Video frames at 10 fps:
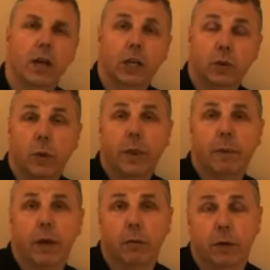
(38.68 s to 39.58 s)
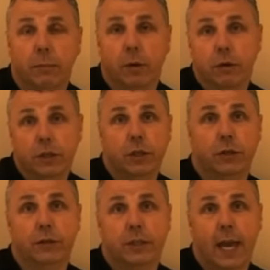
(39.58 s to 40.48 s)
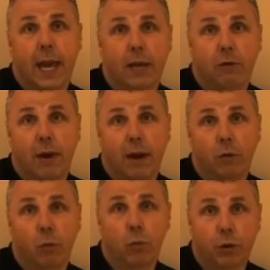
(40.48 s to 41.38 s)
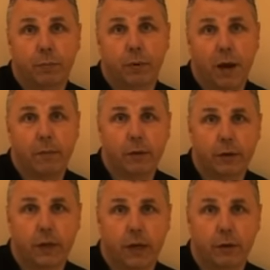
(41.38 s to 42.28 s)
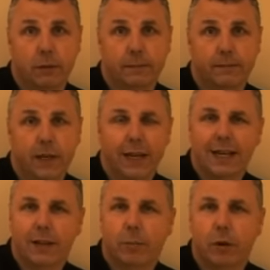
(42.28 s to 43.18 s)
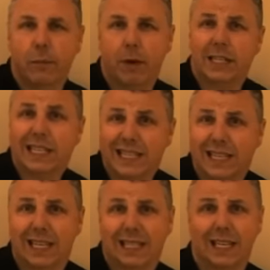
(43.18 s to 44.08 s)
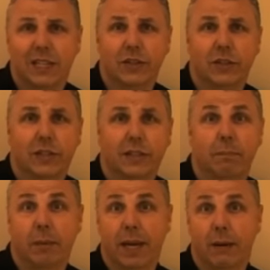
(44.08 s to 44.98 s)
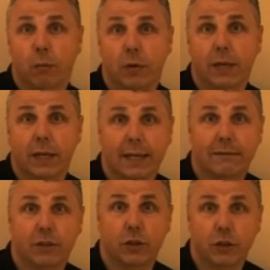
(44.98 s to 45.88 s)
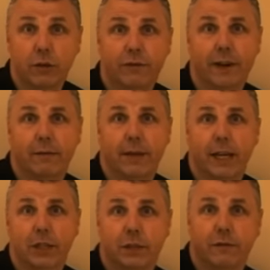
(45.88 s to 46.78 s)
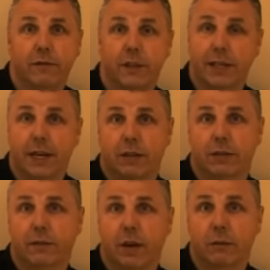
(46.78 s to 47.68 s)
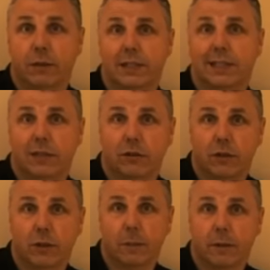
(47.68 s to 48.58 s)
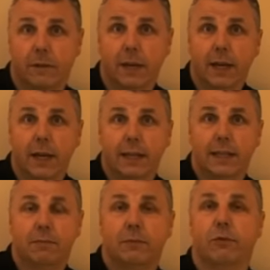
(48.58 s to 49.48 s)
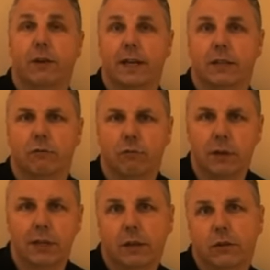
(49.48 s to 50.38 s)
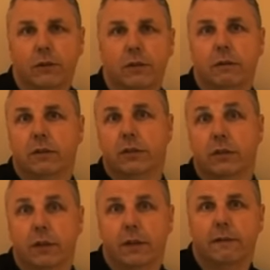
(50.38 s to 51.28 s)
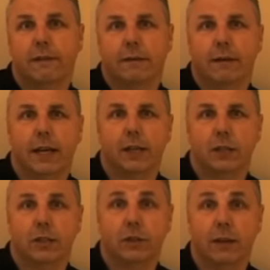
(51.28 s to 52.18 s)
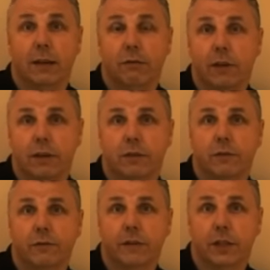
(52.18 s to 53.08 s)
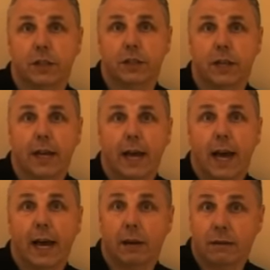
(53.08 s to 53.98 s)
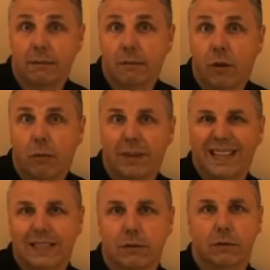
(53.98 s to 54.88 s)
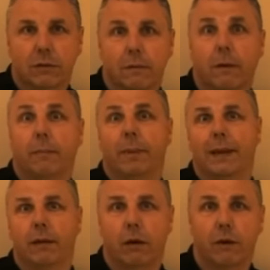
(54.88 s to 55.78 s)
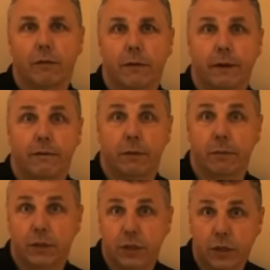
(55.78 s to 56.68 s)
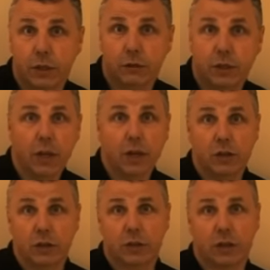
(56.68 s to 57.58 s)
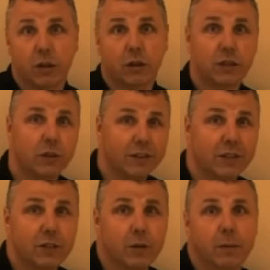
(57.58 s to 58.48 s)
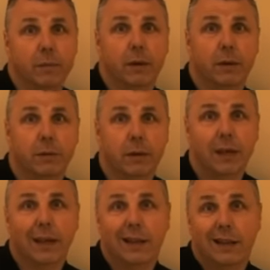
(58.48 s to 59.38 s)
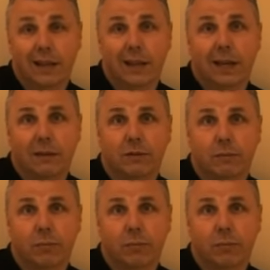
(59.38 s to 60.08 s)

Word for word: So on the bare wood, I'm going to use a Crown Wood Primer Undercoat. Now the primer actually sinks into the bare wood and gives a good foundation for the decorative coat to sit on top of. This creates a really good sturdy foundation, so you get a really tough finish, and it'll not blister or, or peel off. If you were to use just the gloss over the top of the bare wood, then you'd have some